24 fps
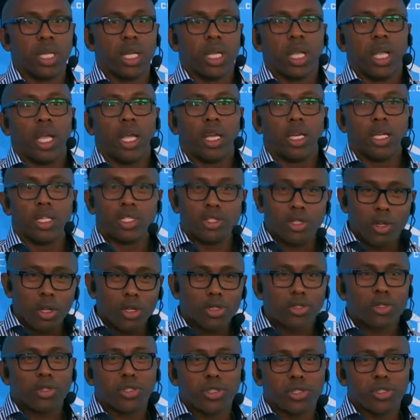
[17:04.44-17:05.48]
And it's
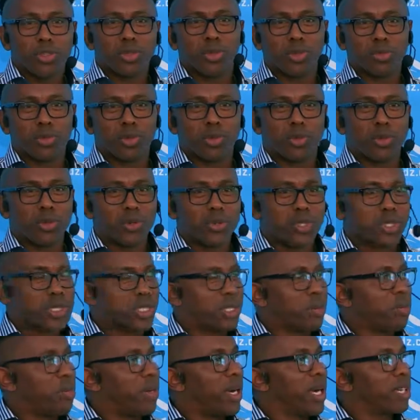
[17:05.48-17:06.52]
also distorted because
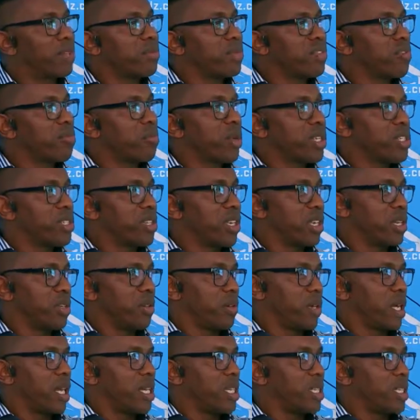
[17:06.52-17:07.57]
the Department of Basic
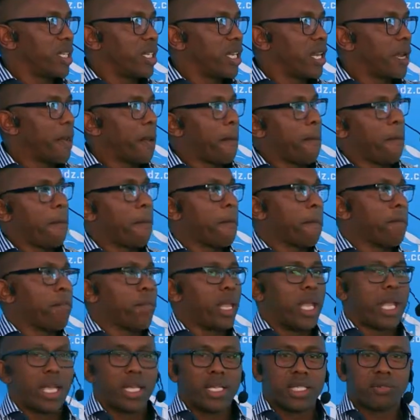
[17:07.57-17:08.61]
Education
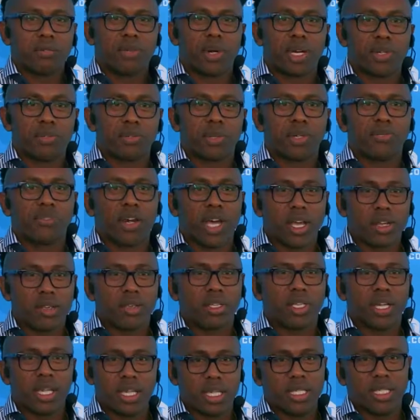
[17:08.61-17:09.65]
and the Department of Higher
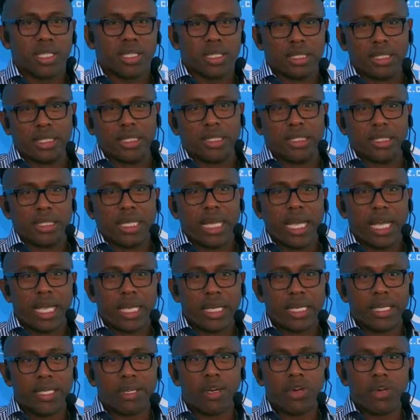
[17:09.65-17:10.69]
Education, I
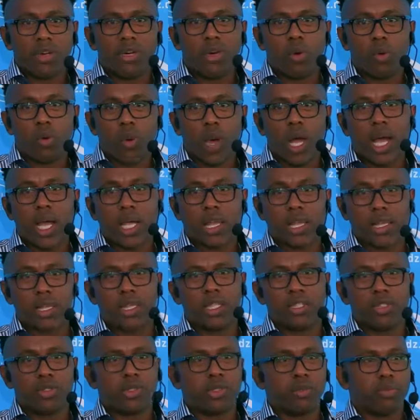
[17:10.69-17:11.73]
don't know why
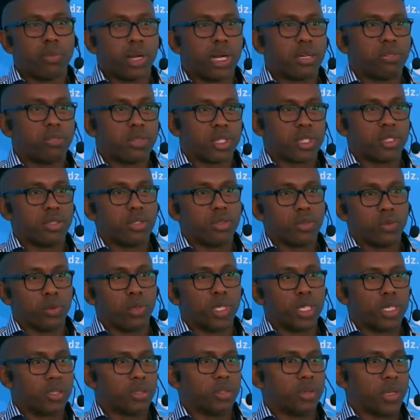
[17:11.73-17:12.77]
these two departments are not
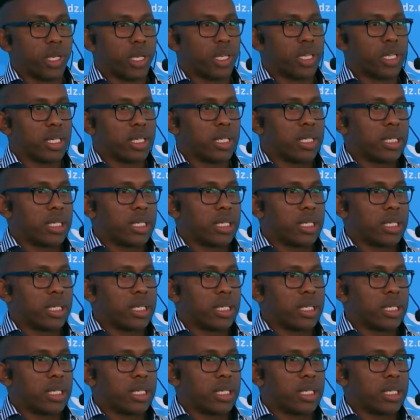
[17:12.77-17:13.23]
working together.